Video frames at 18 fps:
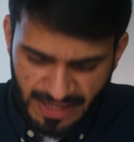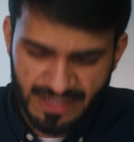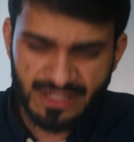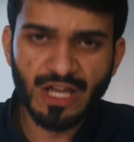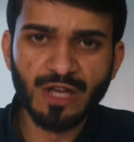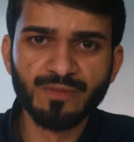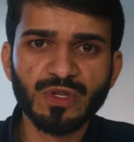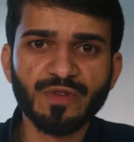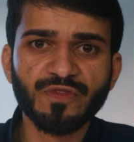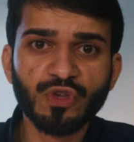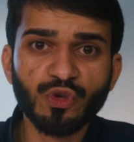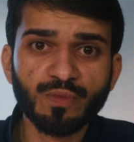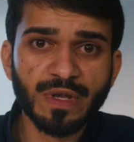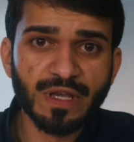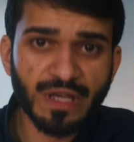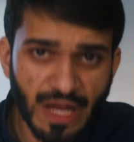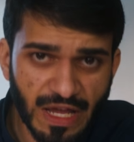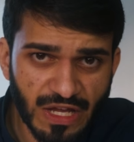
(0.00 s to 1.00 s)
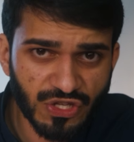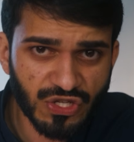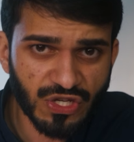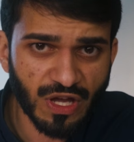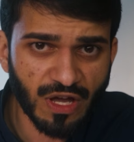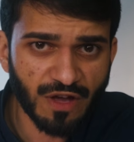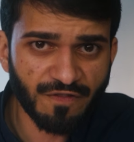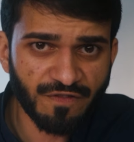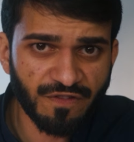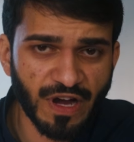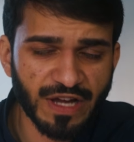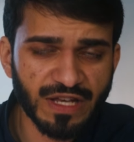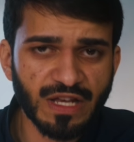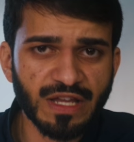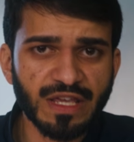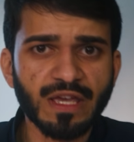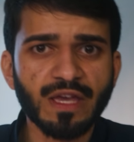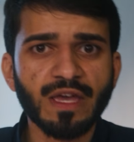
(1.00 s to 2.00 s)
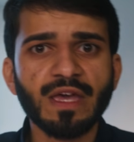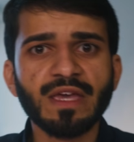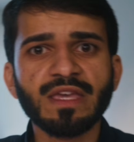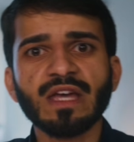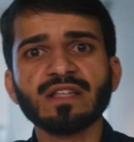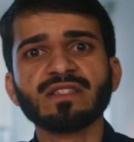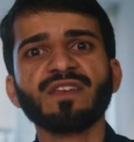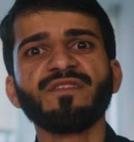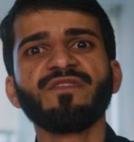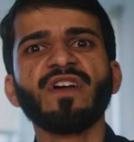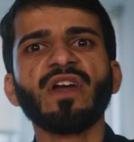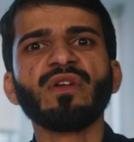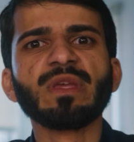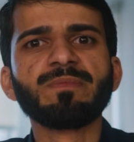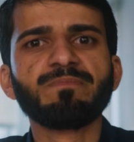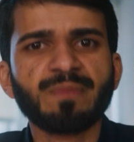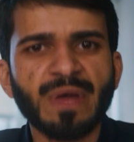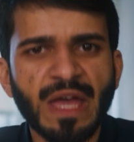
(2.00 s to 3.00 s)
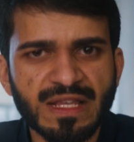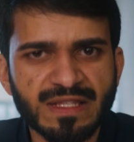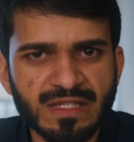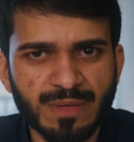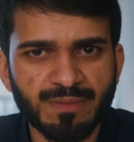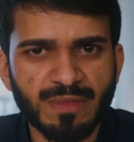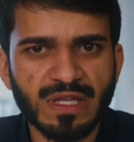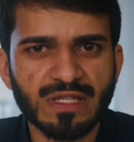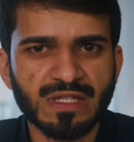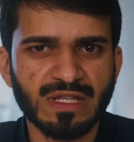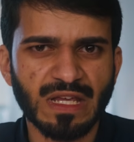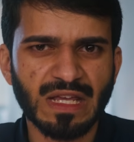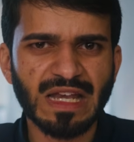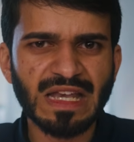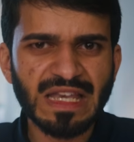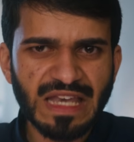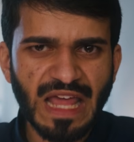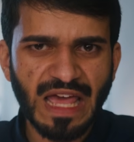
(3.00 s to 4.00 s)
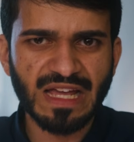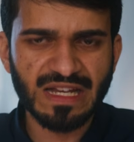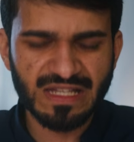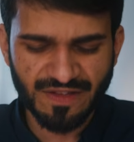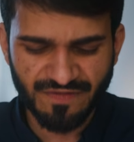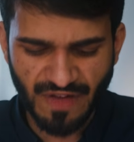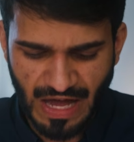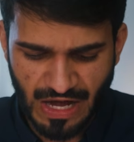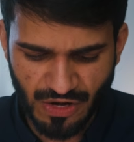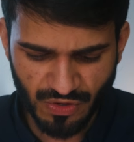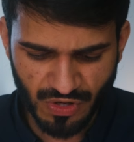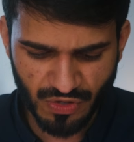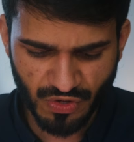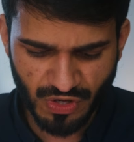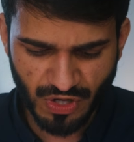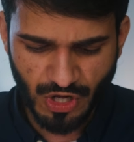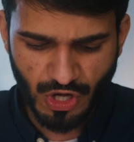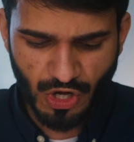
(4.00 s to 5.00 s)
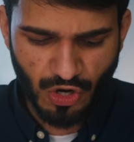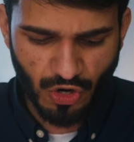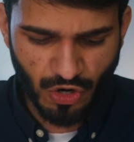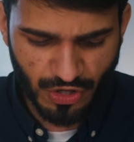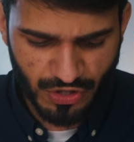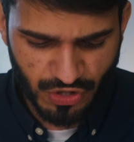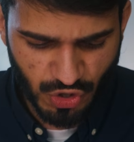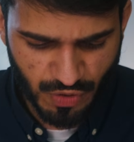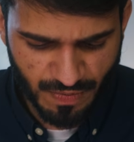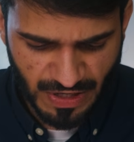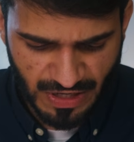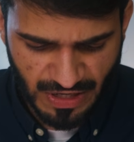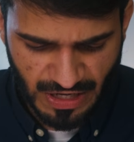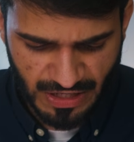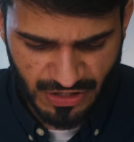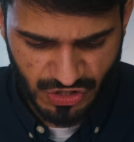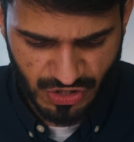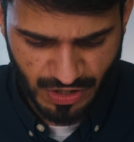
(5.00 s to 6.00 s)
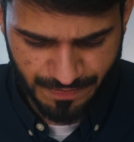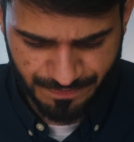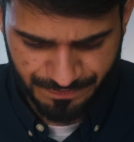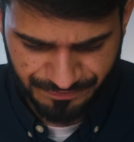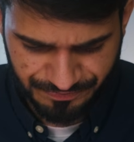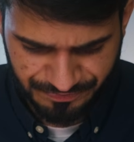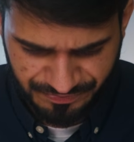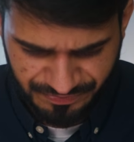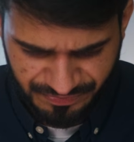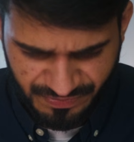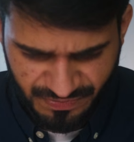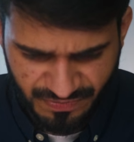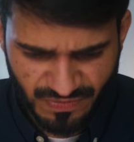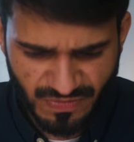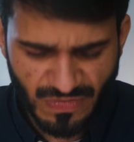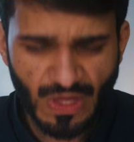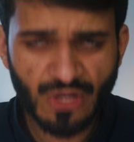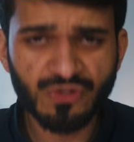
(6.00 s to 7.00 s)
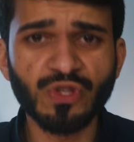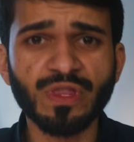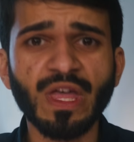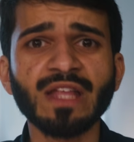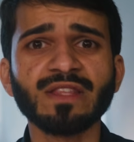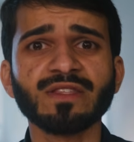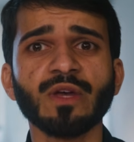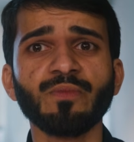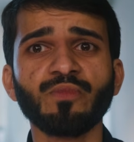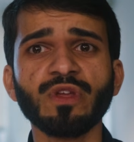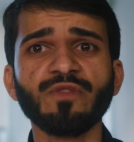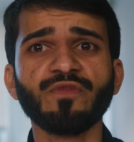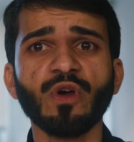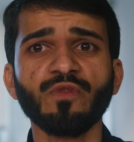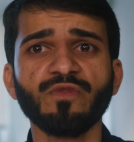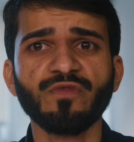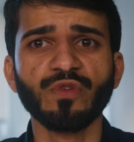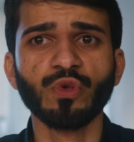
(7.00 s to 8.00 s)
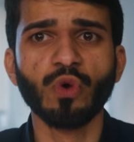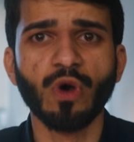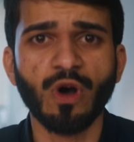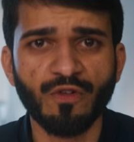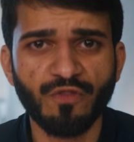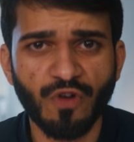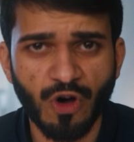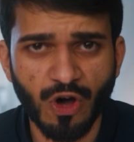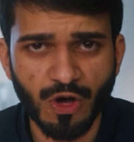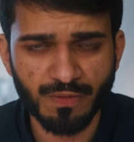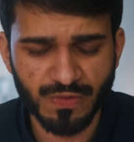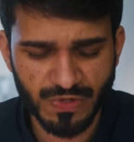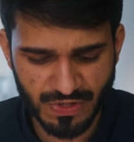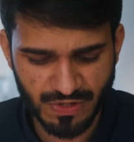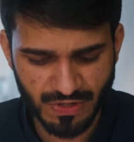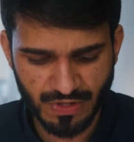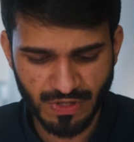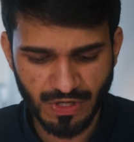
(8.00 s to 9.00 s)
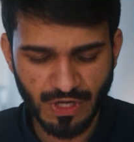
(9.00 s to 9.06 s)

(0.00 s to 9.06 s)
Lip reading: In terms of human nature, finally, he has a very pessimistic, negative outlook on human nature. So that's a brief overview of Hobbes.